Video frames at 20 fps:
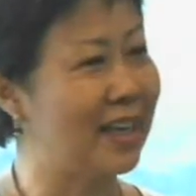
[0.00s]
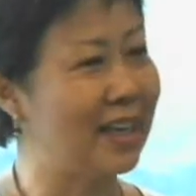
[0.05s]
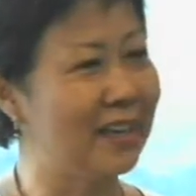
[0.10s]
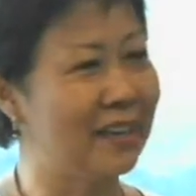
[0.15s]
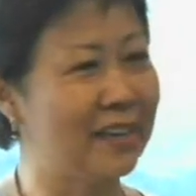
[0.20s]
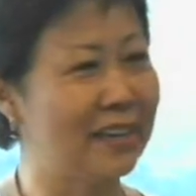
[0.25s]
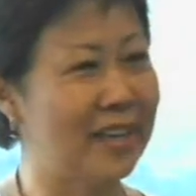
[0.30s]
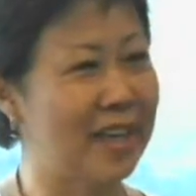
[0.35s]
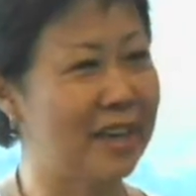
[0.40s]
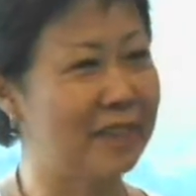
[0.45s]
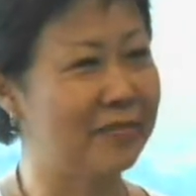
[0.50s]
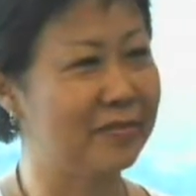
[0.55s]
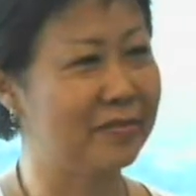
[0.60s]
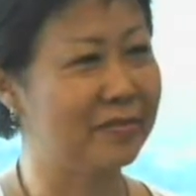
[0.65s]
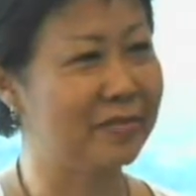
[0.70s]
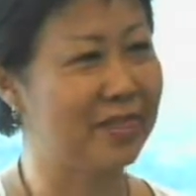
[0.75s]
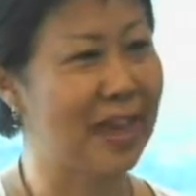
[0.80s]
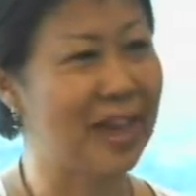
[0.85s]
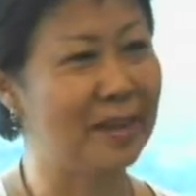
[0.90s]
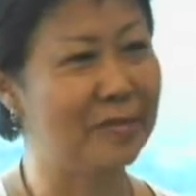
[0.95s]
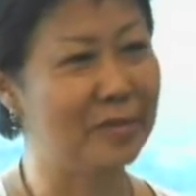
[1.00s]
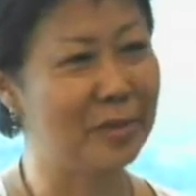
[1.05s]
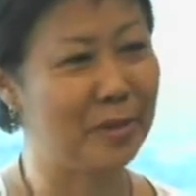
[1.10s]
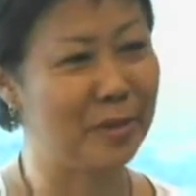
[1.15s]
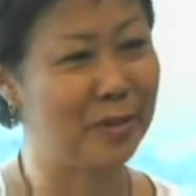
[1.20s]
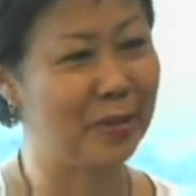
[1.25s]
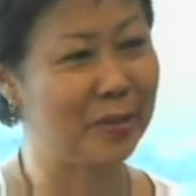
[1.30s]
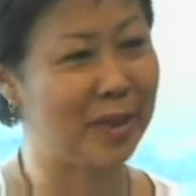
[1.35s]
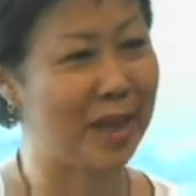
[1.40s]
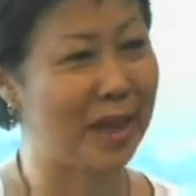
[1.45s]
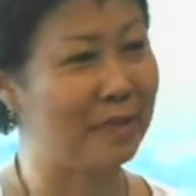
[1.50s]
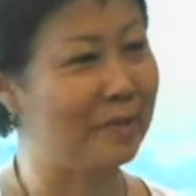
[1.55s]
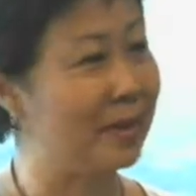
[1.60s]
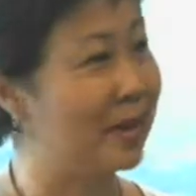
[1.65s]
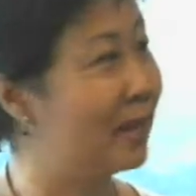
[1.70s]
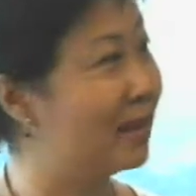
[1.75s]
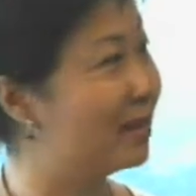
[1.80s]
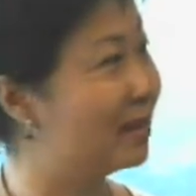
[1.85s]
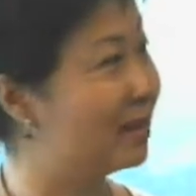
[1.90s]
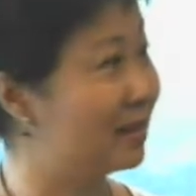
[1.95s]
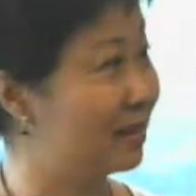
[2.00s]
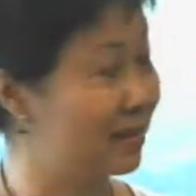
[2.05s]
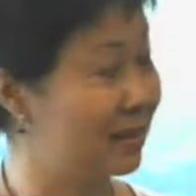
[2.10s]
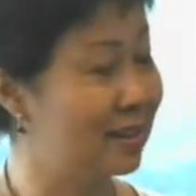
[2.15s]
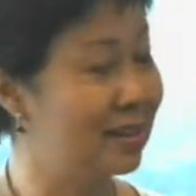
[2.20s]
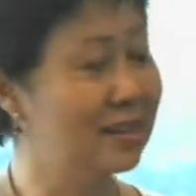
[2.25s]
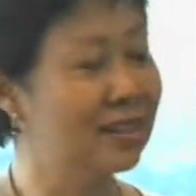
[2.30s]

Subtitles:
you know, they have time to know that I'm ill.